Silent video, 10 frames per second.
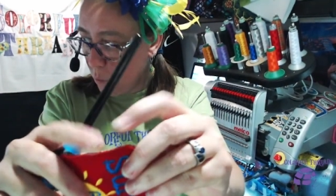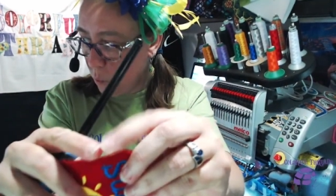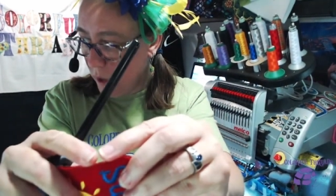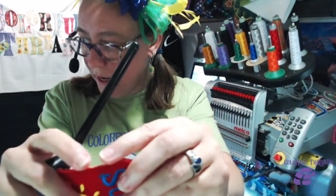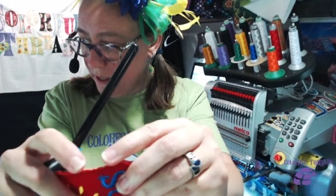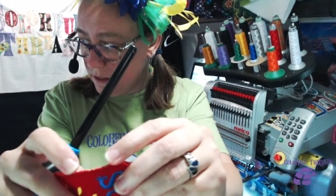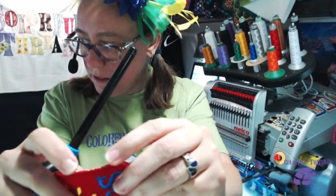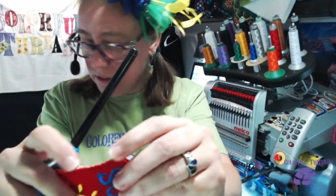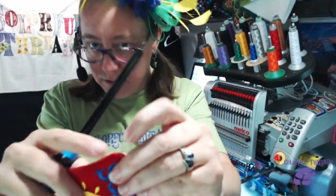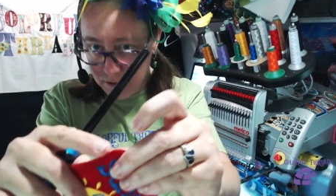white
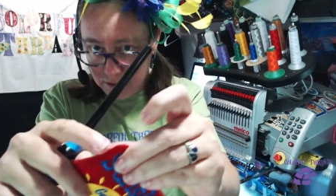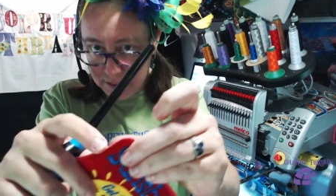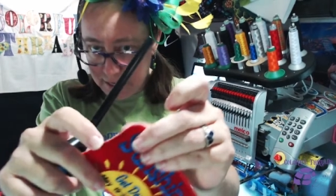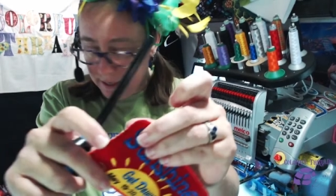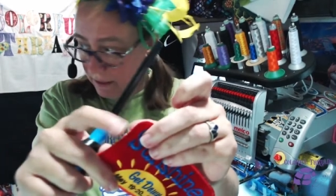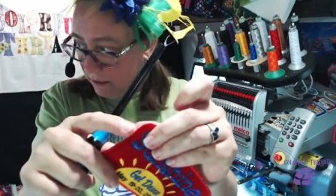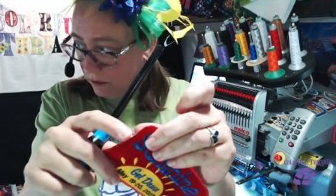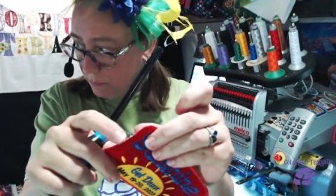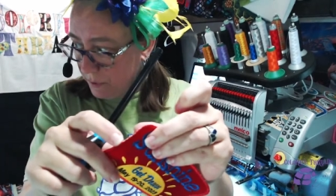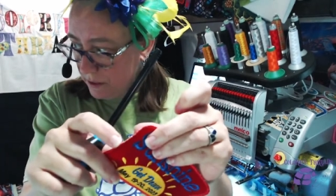
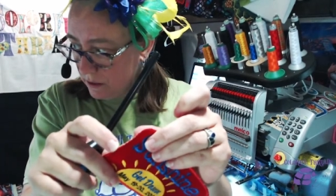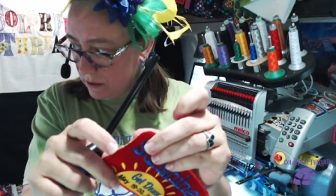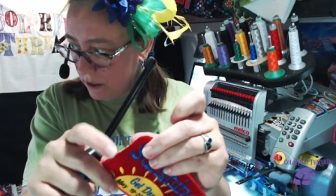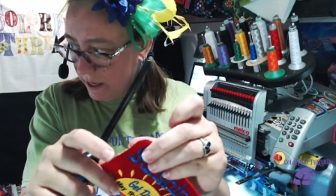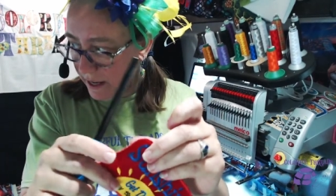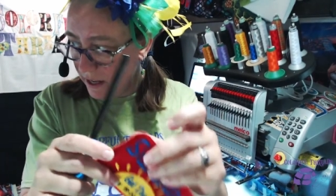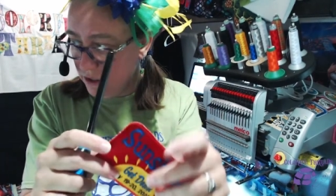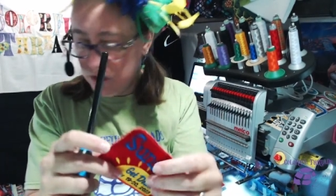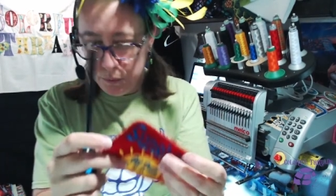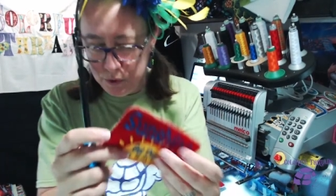little pieces on the
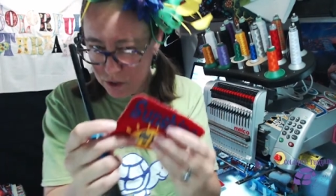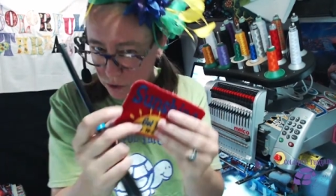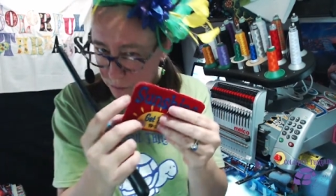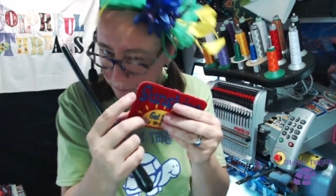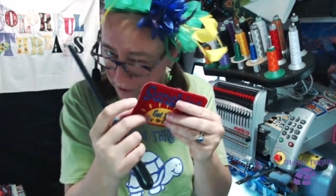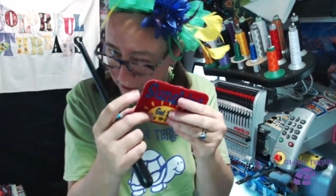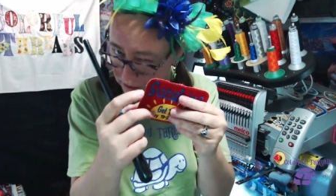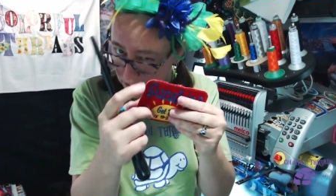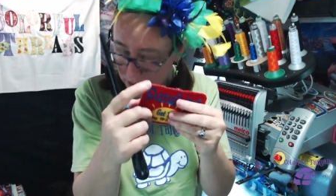edge, which are plastic